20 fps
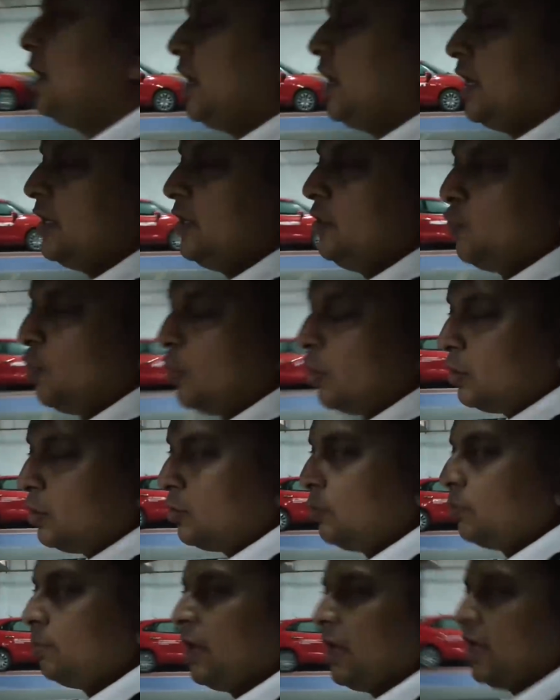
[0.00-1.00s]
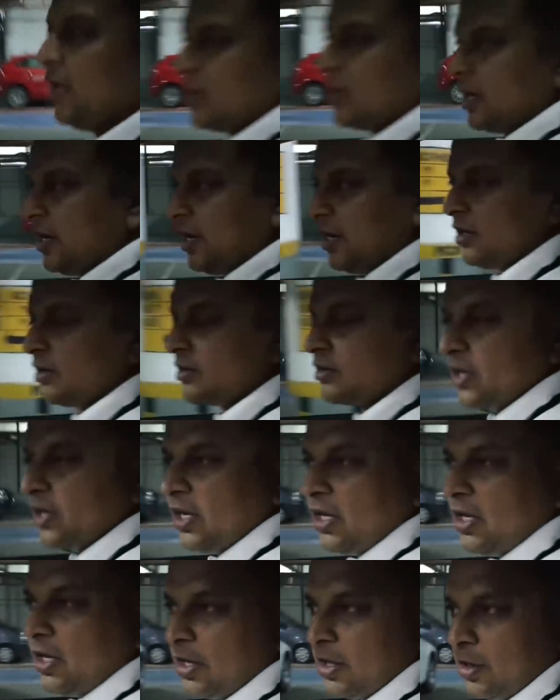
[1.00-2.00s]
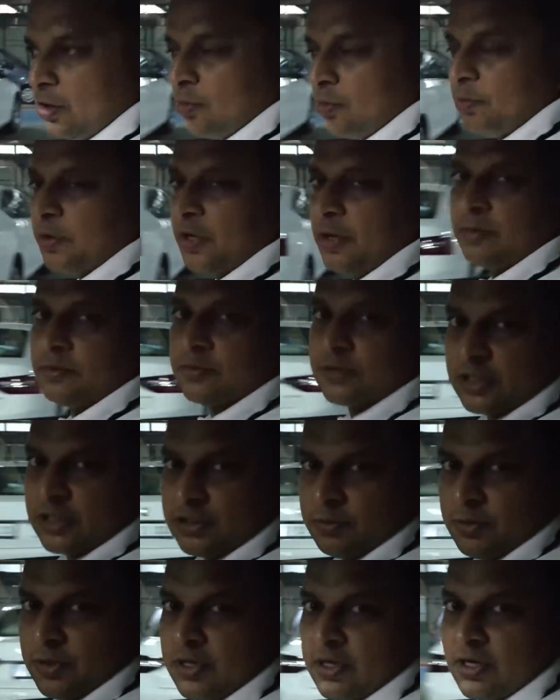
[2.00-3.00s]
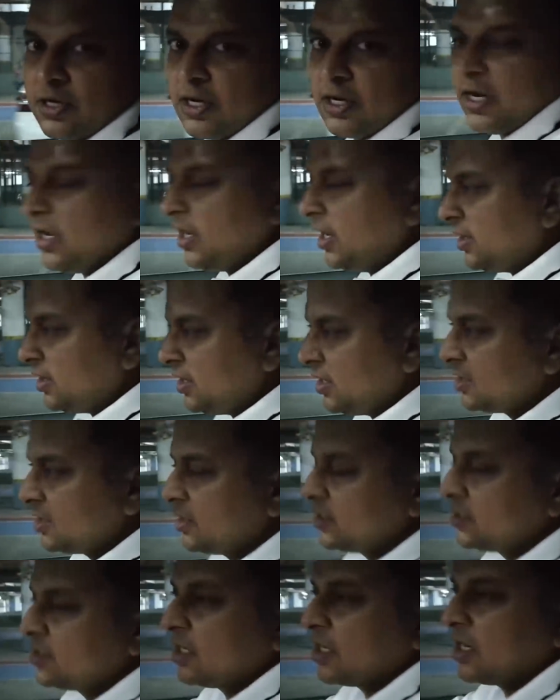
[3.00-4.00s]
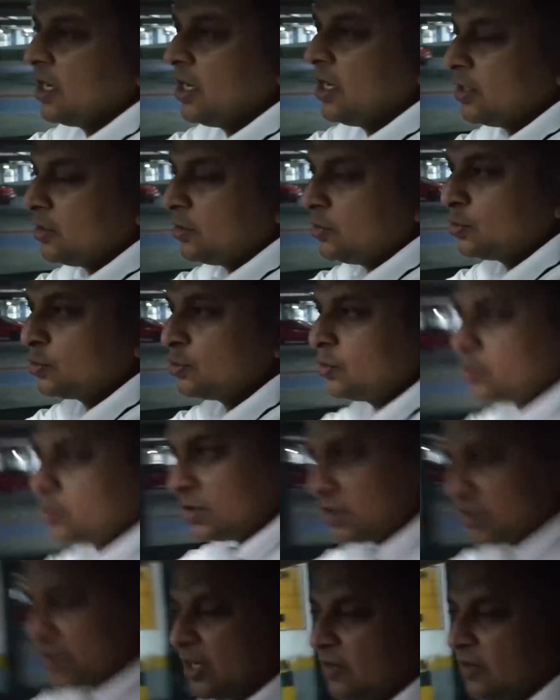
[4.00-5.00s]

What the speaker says: And you want to make an entry into premium segment, I think this is the car you should start